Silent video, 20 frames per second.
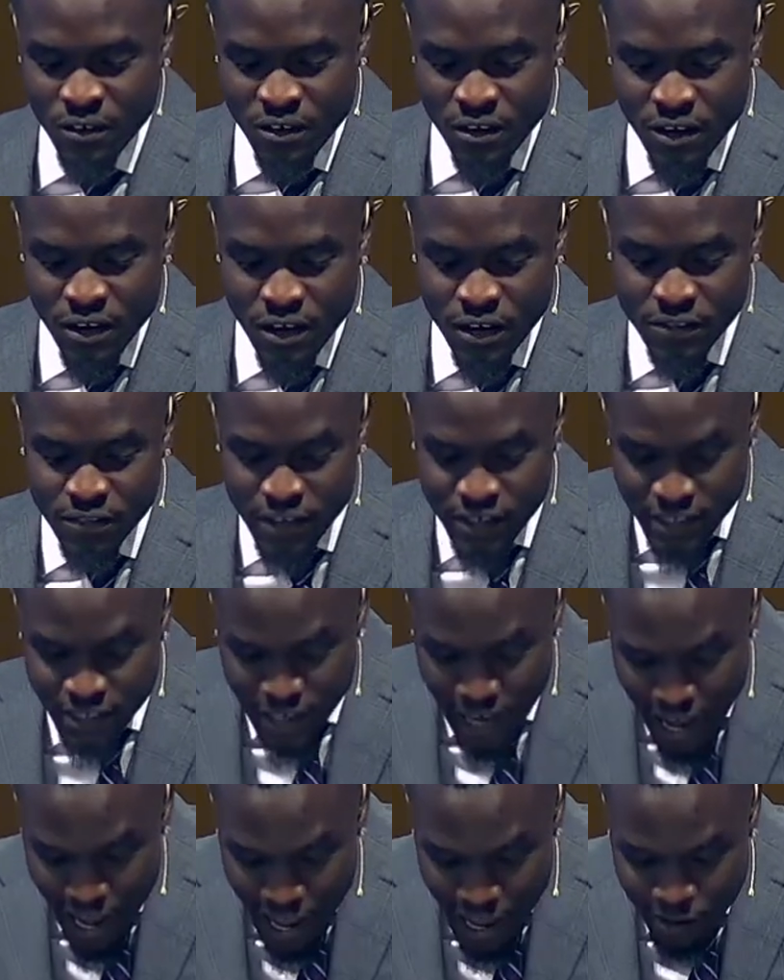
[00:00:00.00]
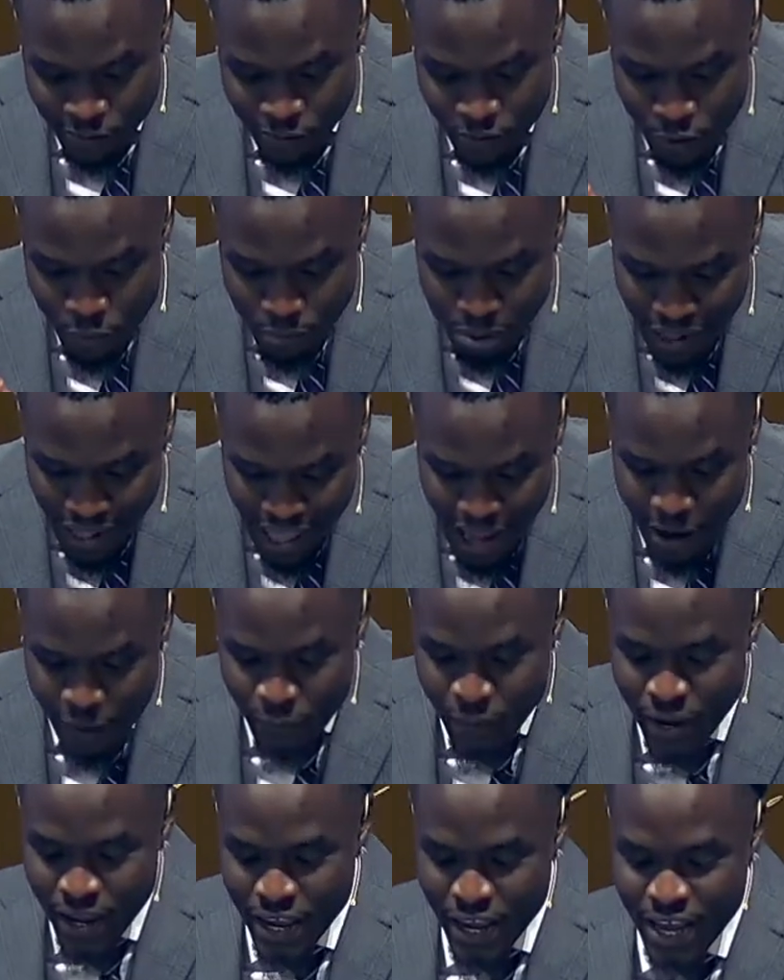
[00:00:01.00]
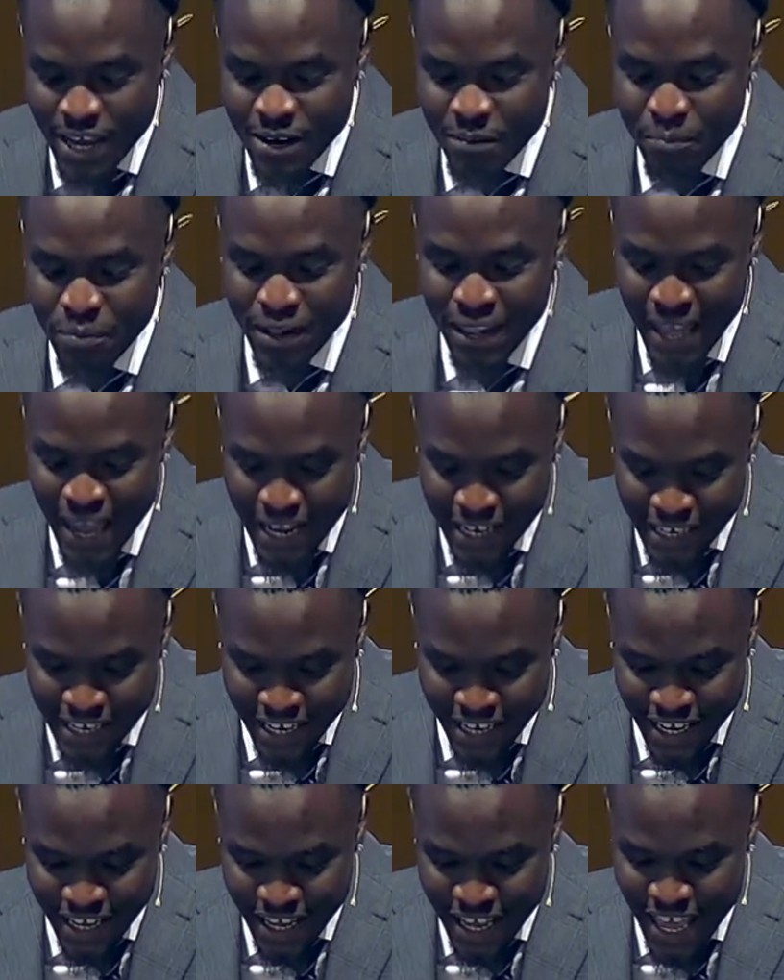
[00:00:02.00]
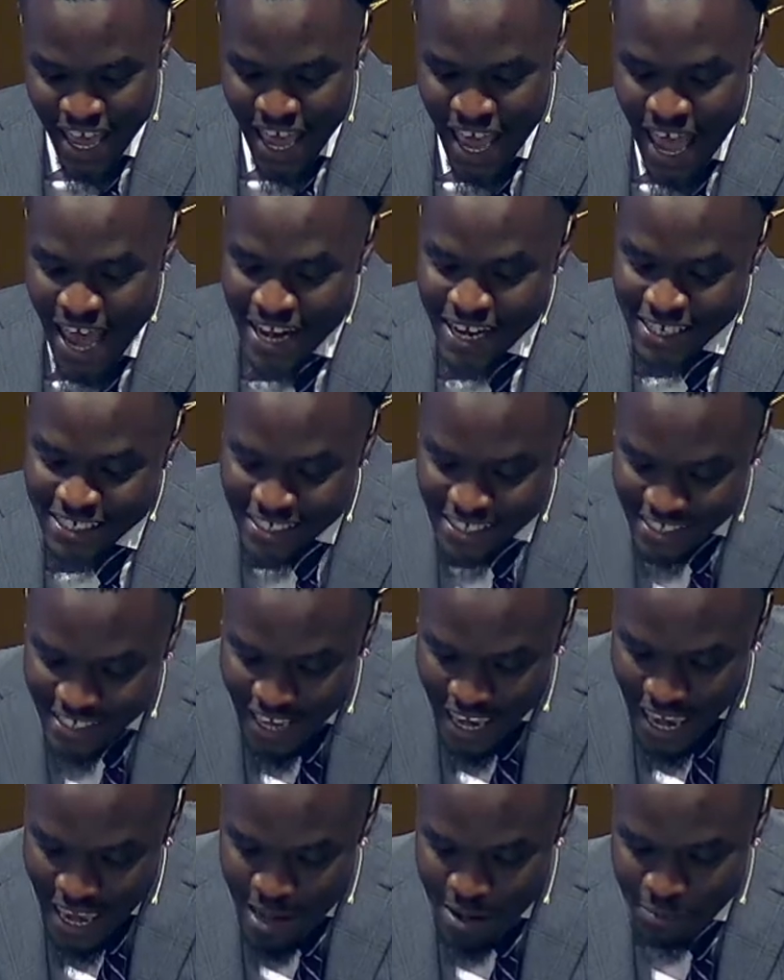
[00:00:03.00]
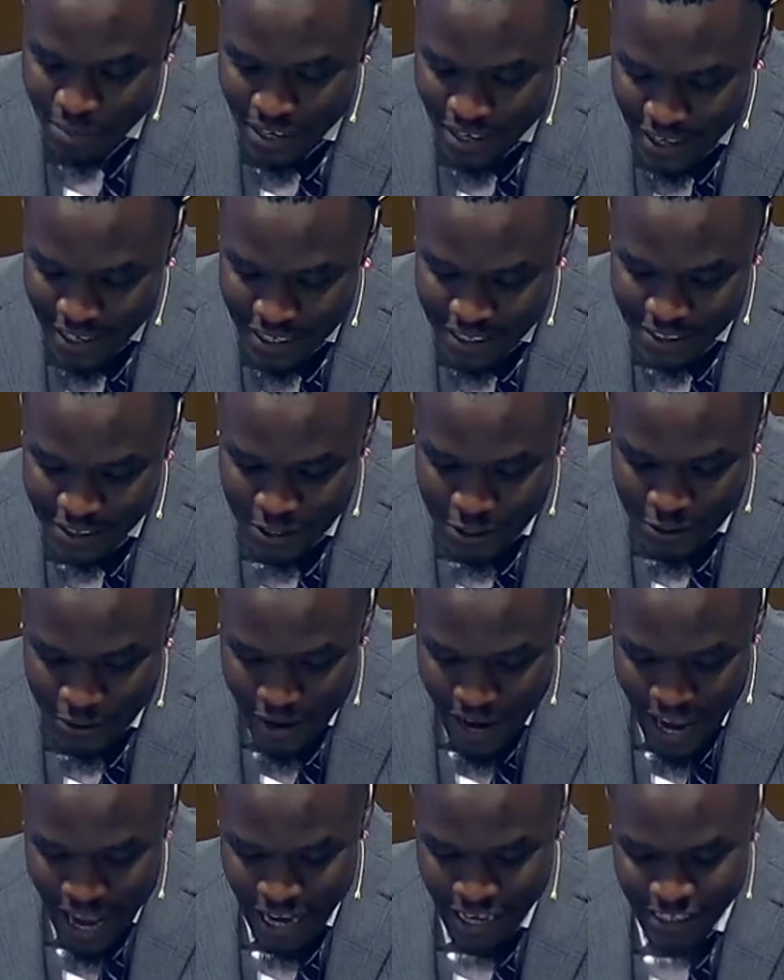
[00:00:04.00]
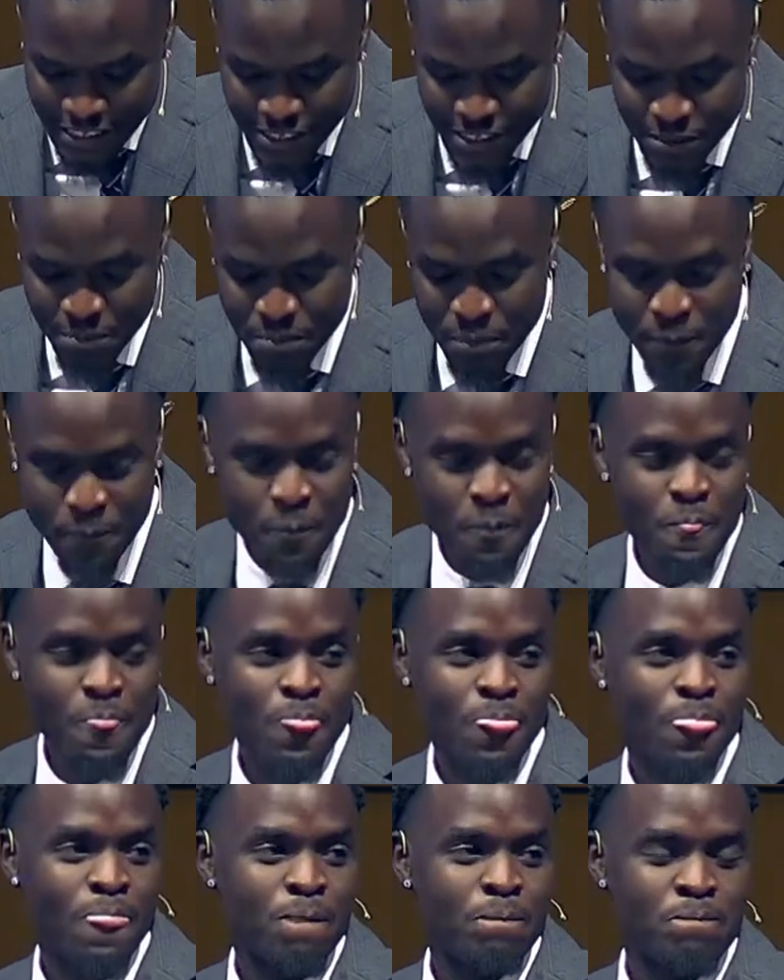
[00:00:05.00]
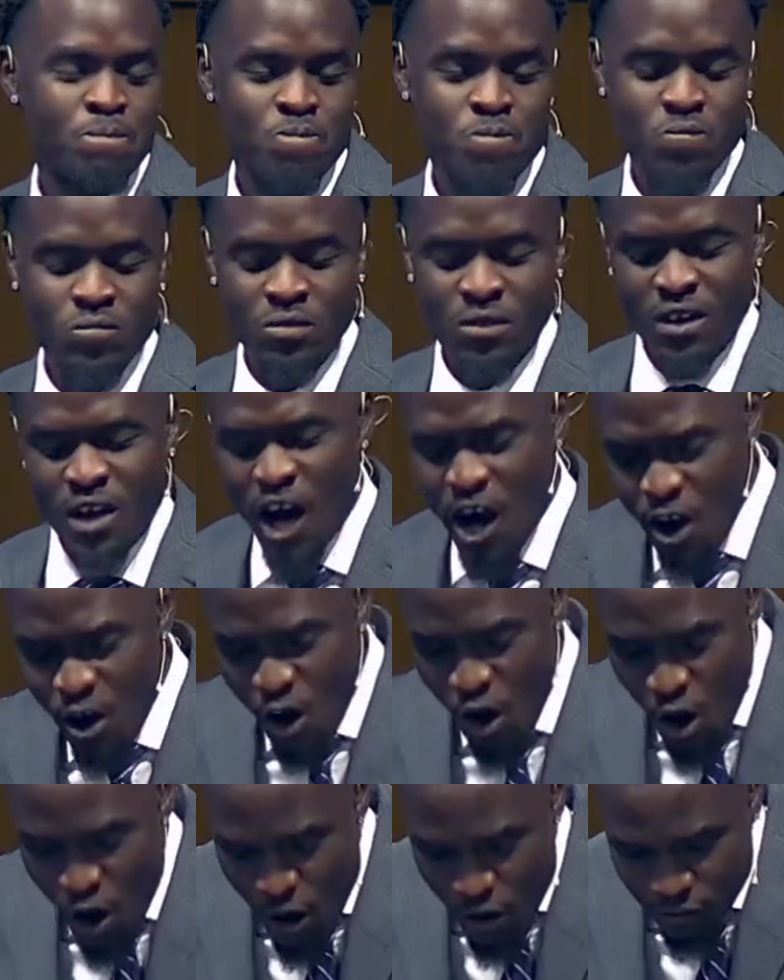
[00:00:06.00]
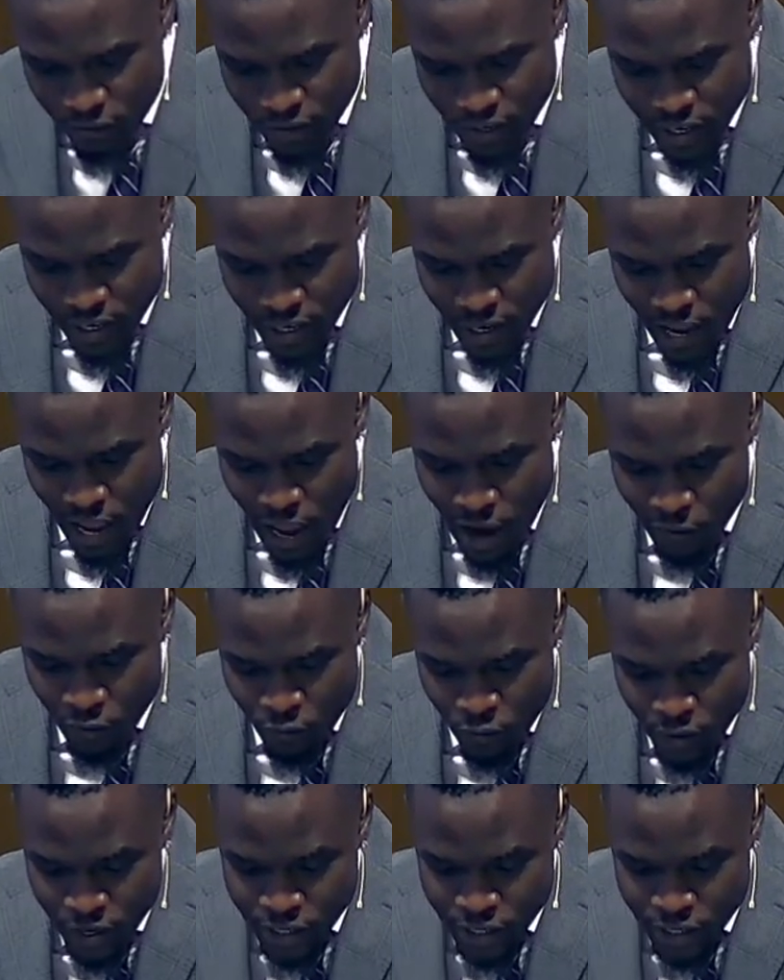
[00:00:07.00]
the time for plowing and planting had escaped his grasp. How often have we